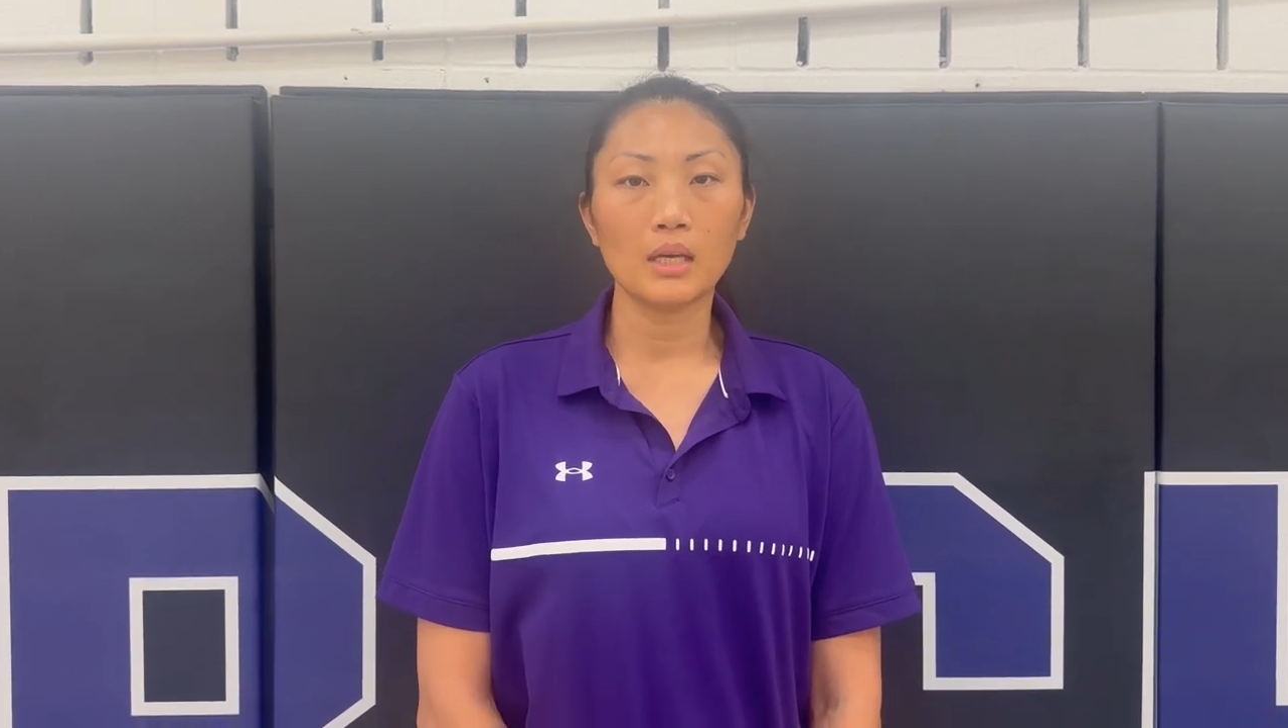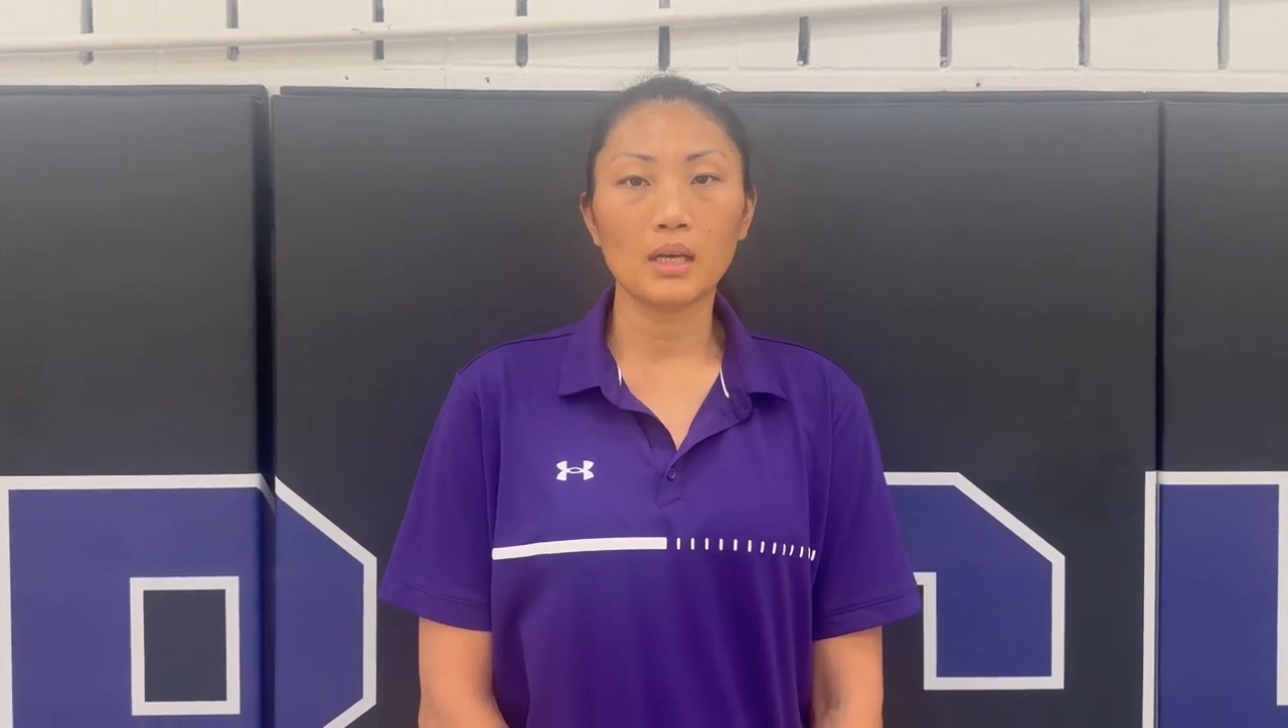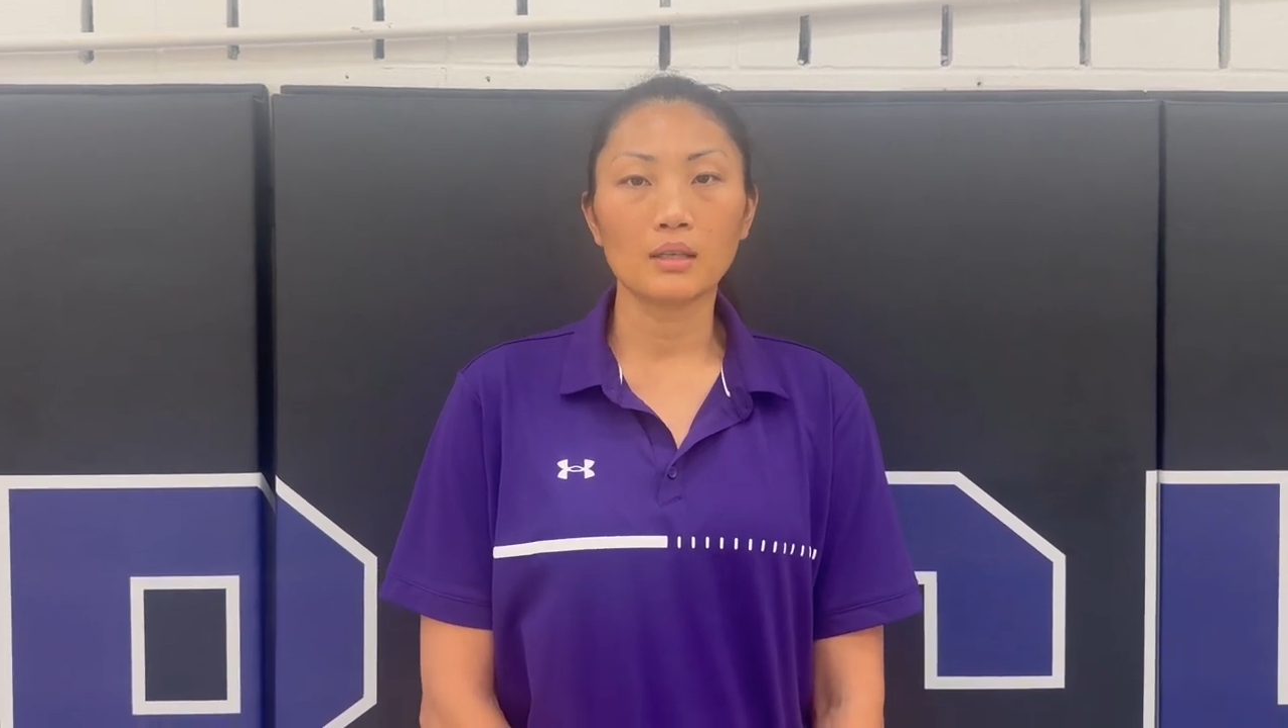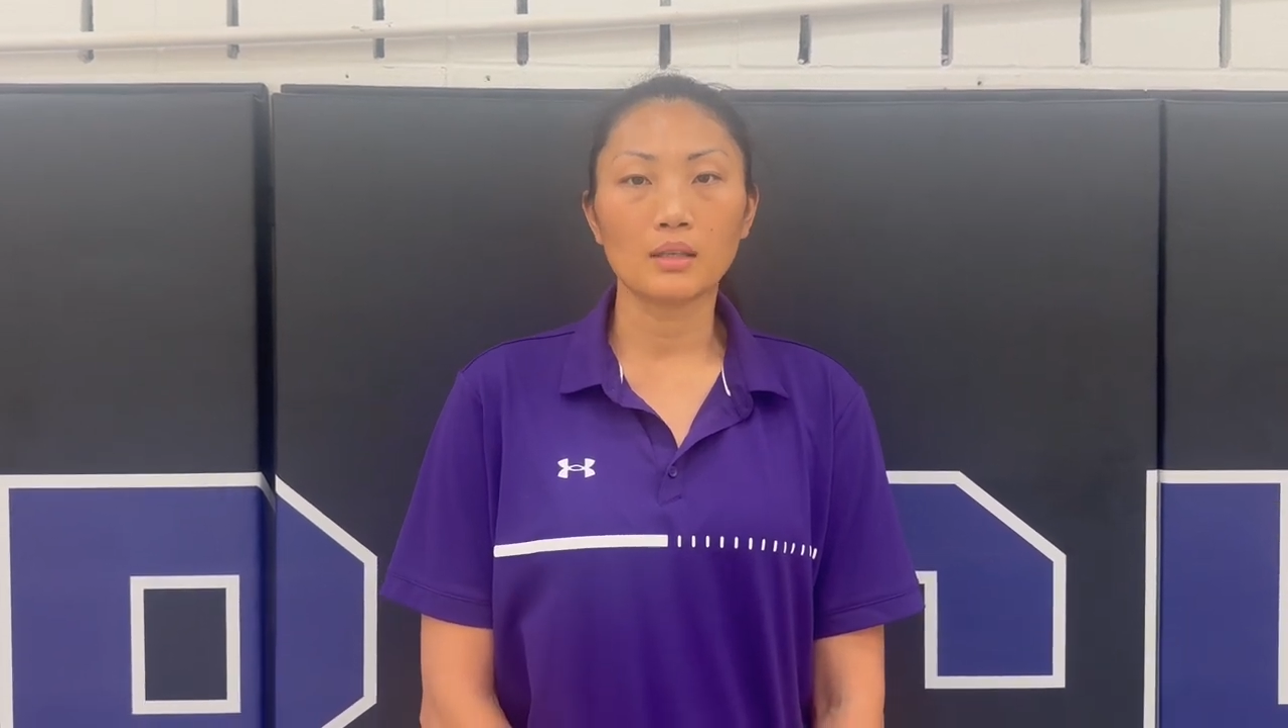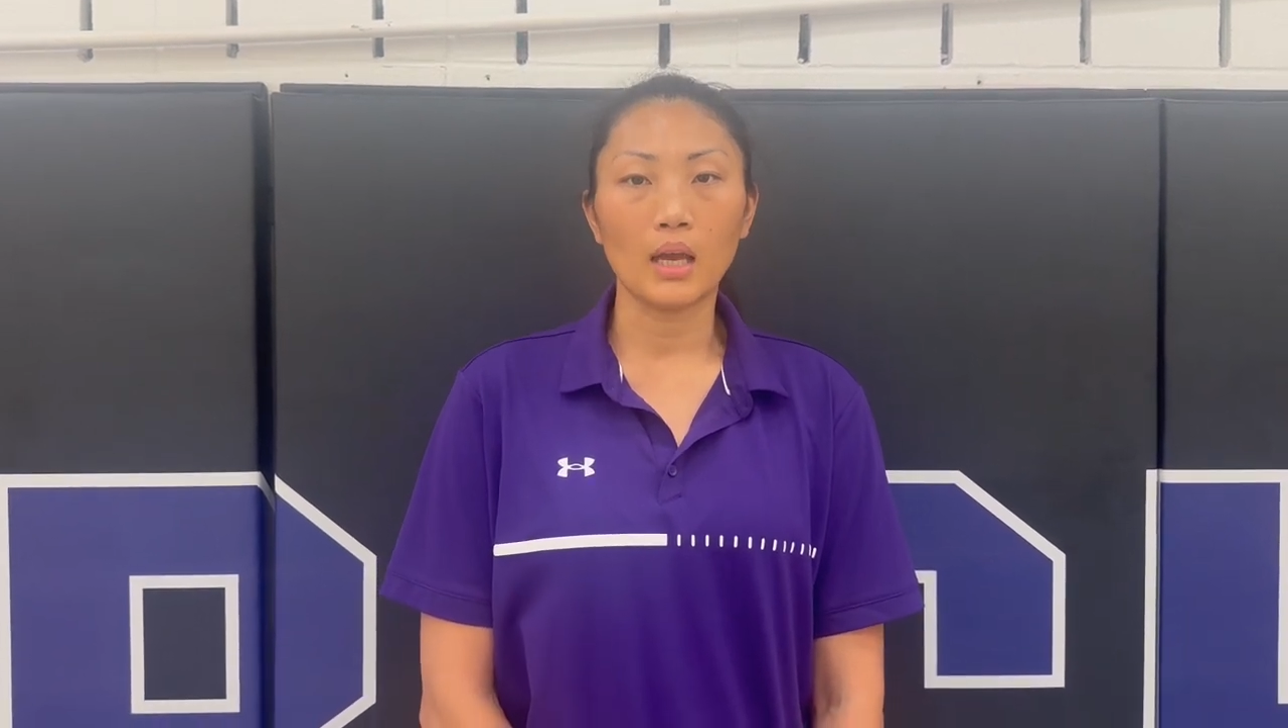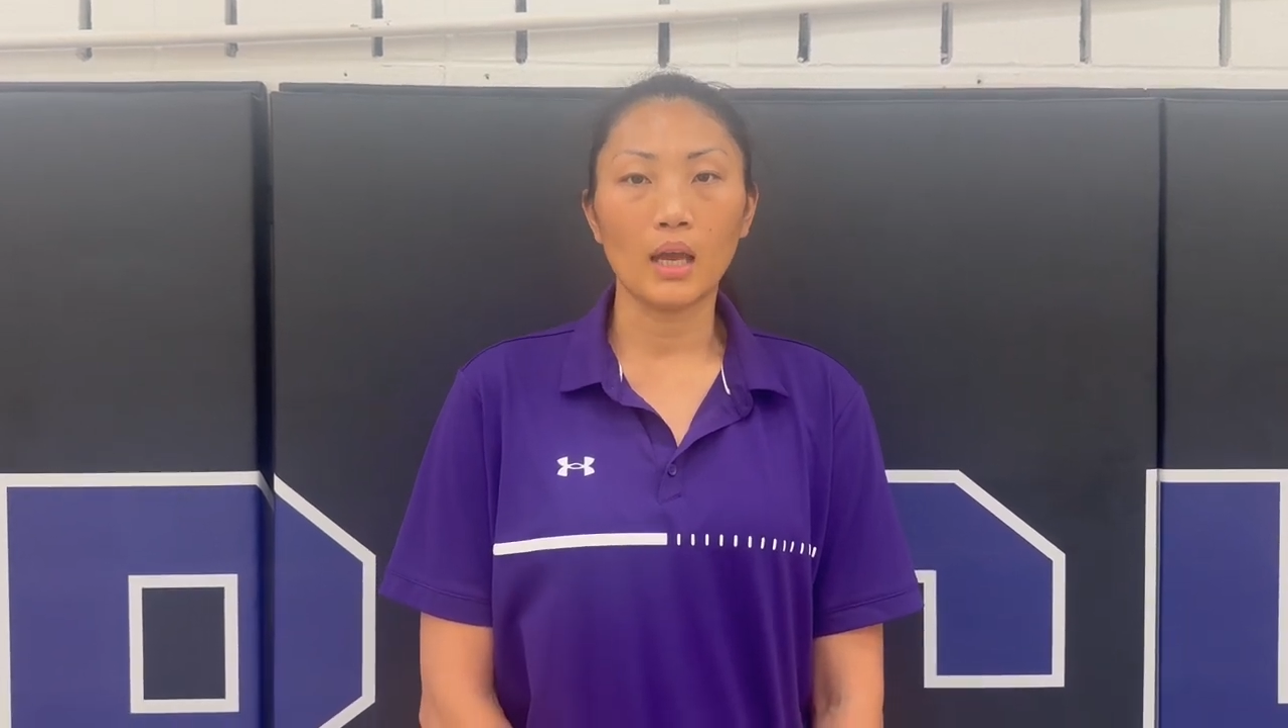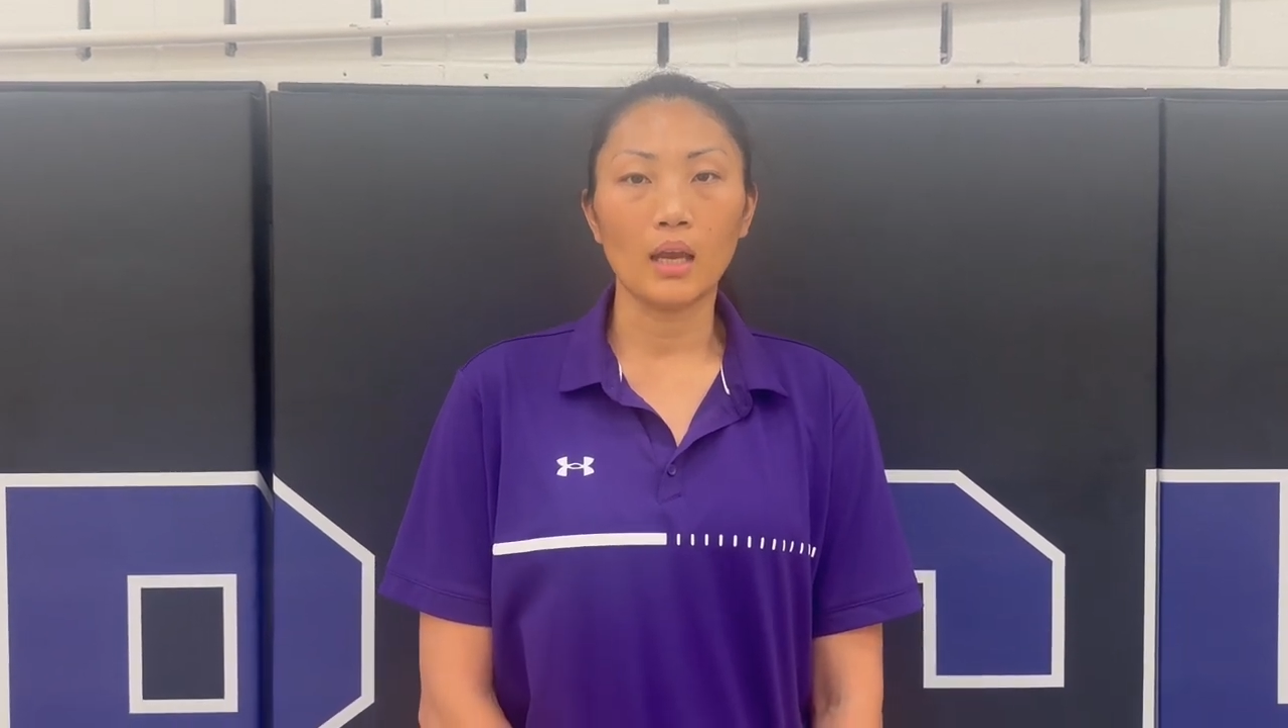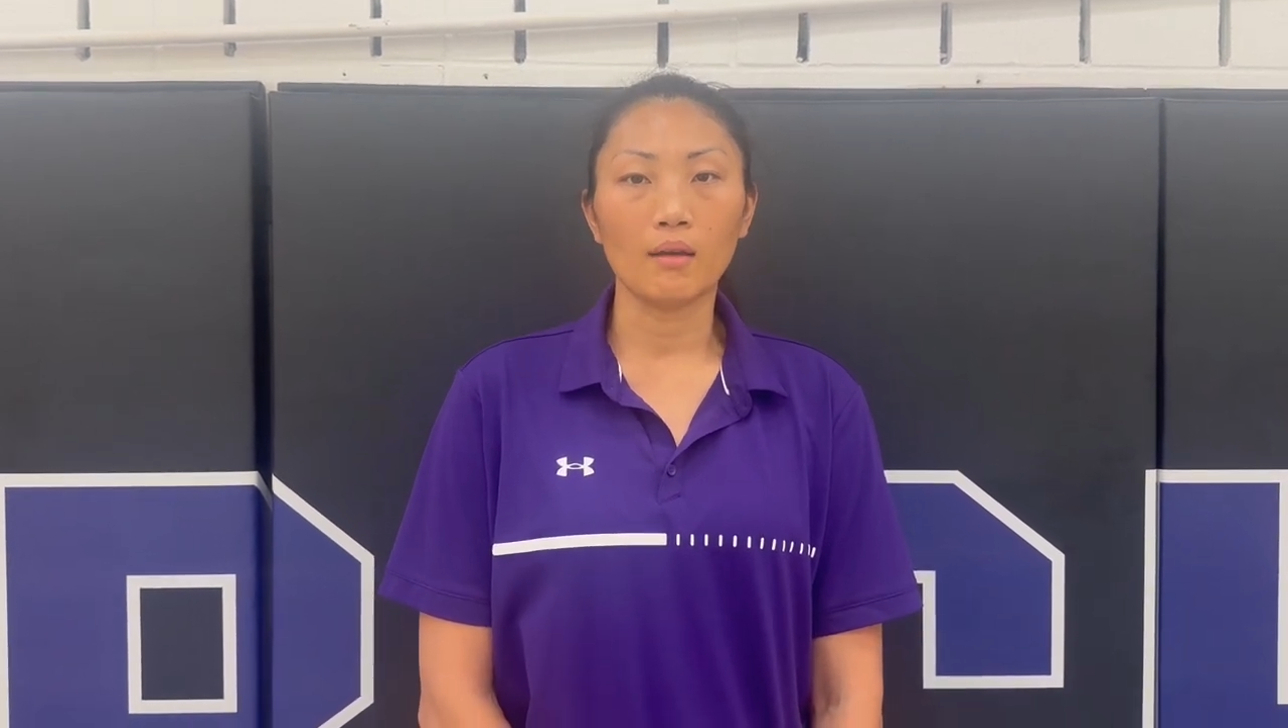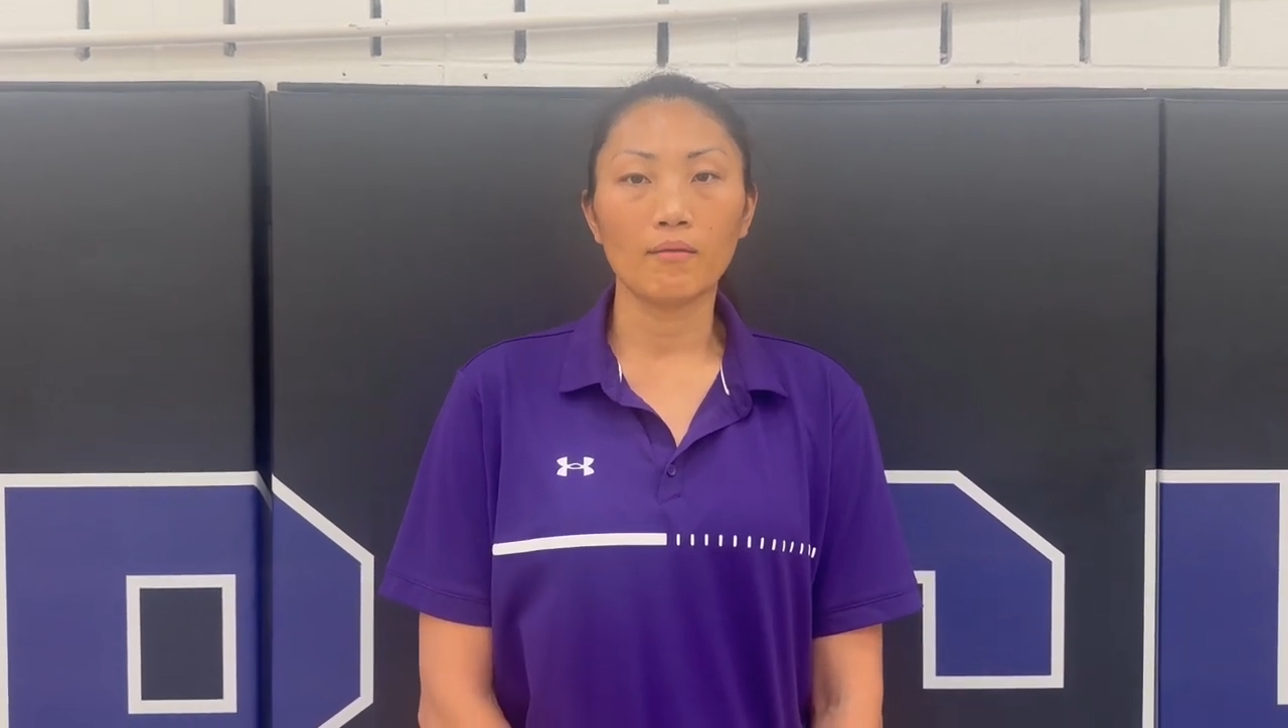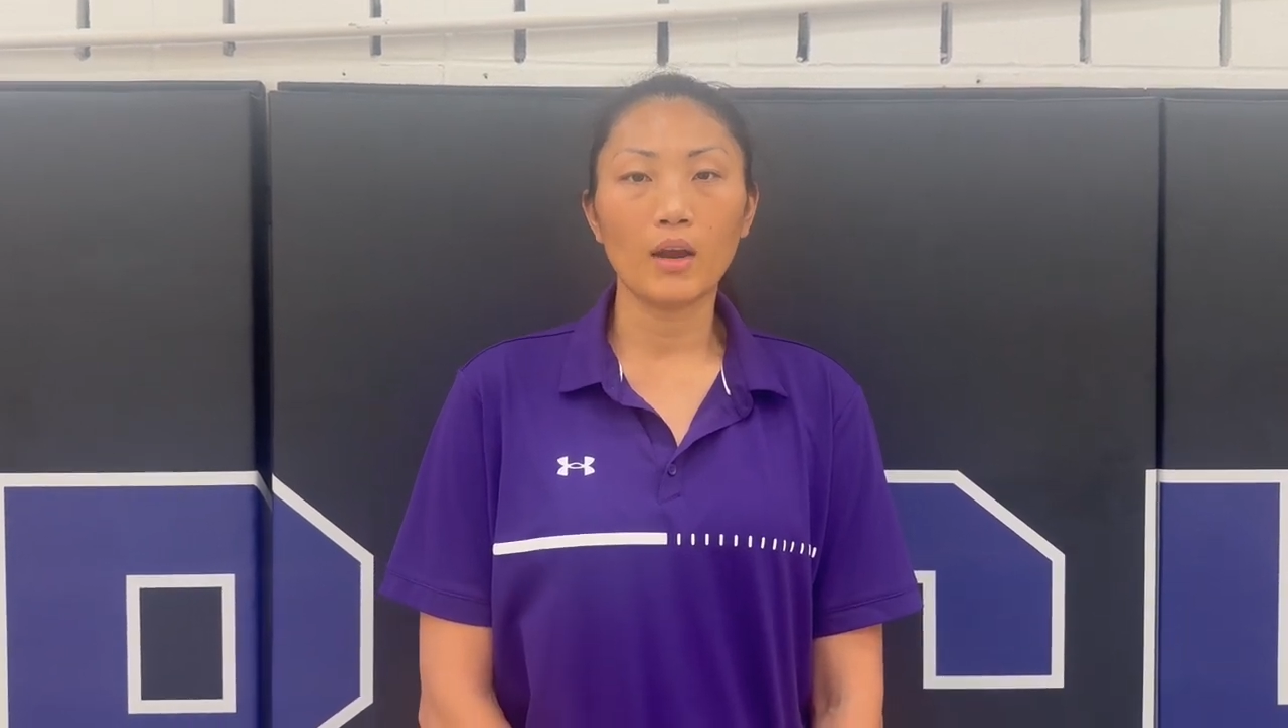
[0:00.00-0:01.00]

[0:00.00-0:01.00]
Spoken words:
is a